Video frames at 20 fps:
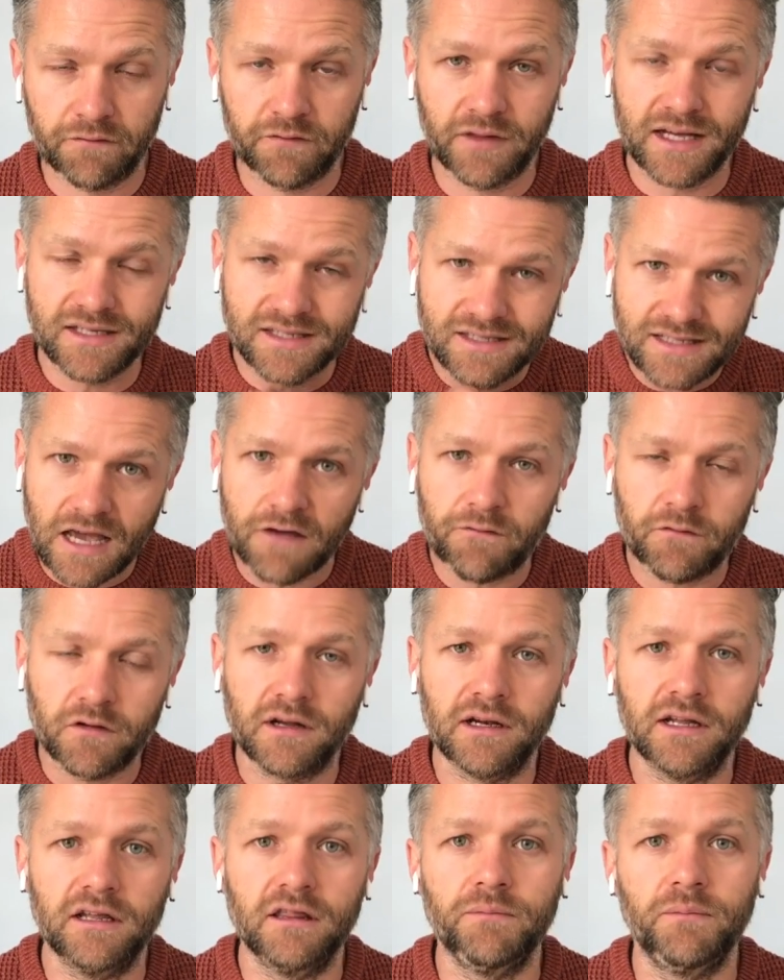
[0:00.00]
That's
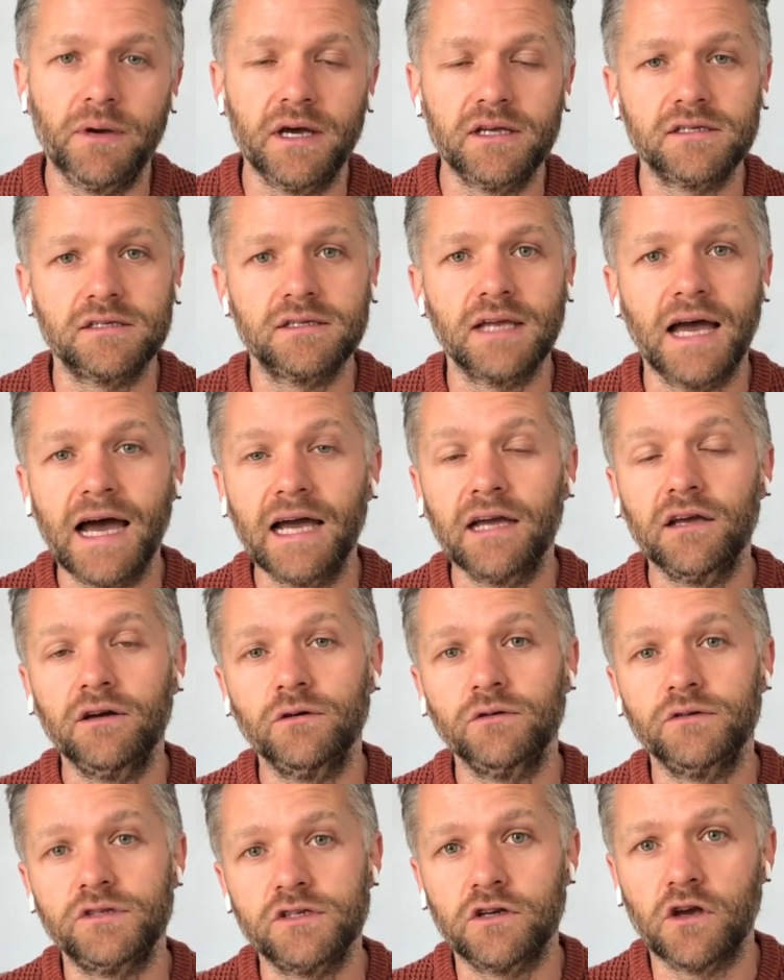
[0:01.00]
definitely the best angle
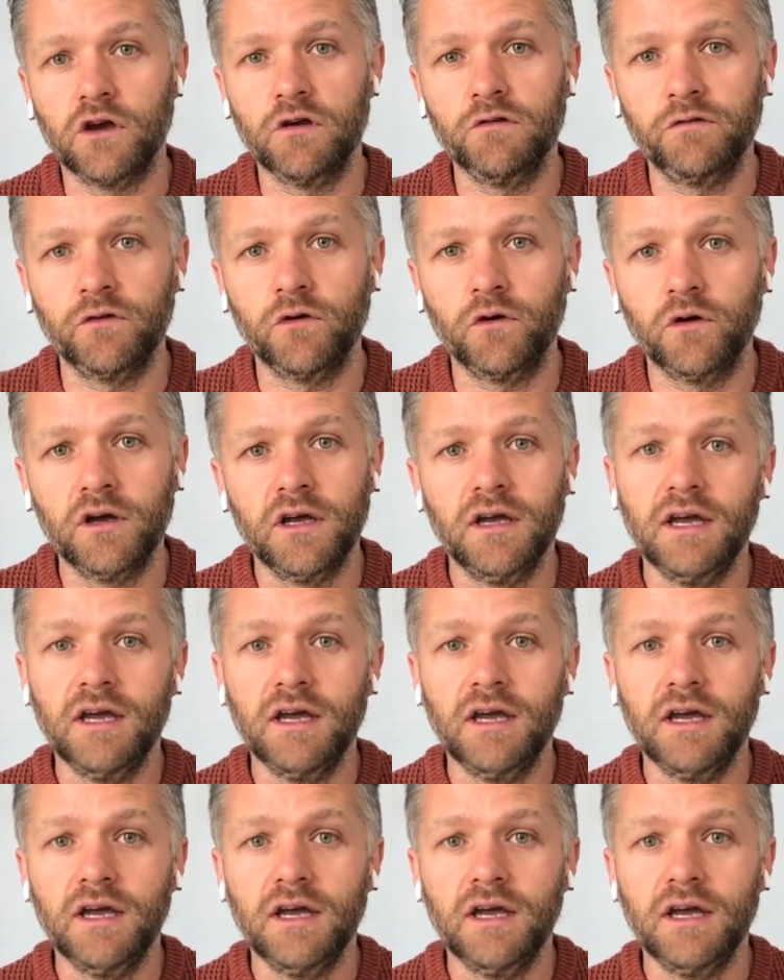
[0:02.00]
to go for.